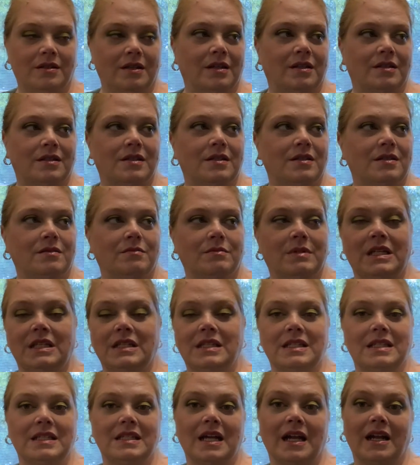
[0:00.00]
it's
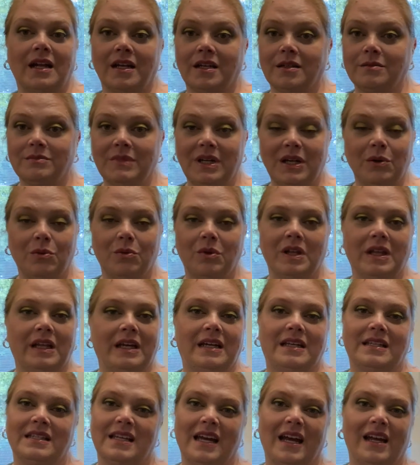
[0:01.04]
stunning. It really
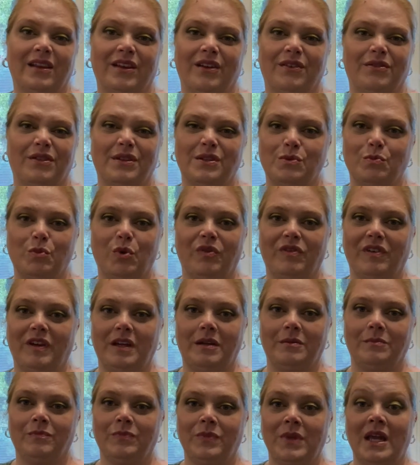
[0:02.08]
is. I love this movie.